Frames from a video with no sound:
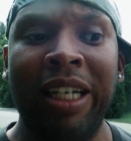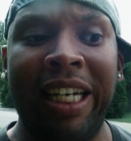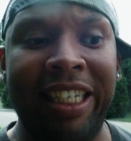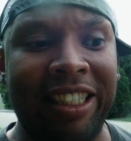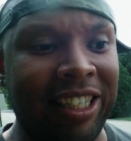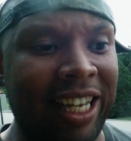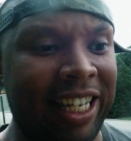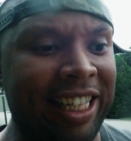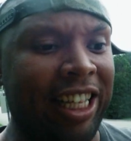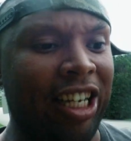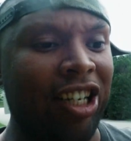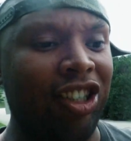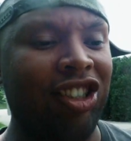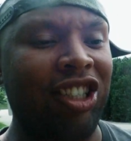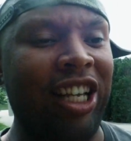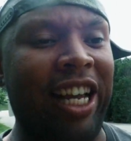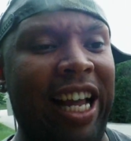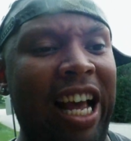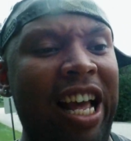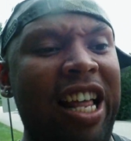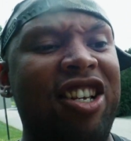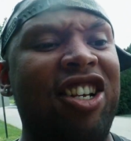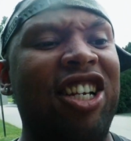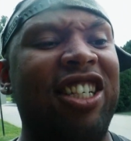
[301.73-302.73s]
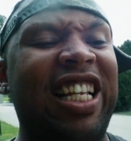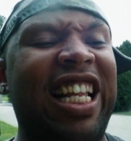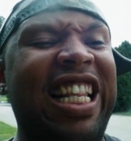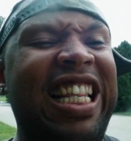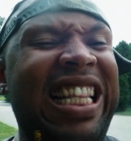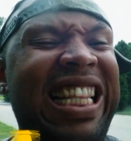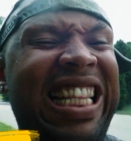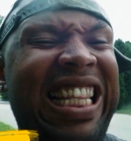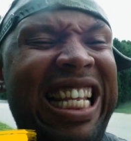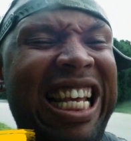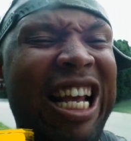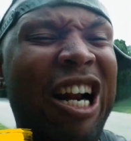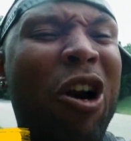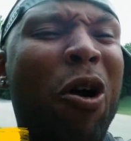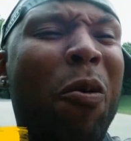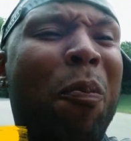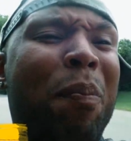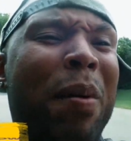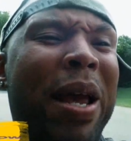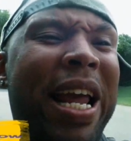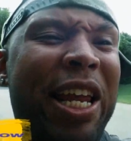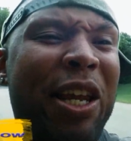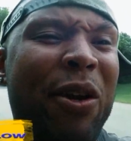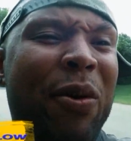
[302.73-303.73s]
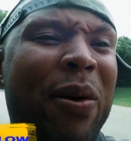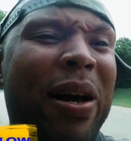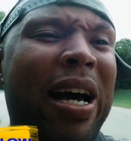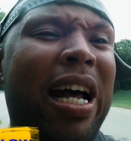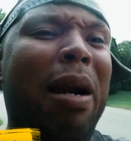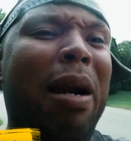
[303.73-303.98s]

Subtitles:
It's like there's like just a little bit you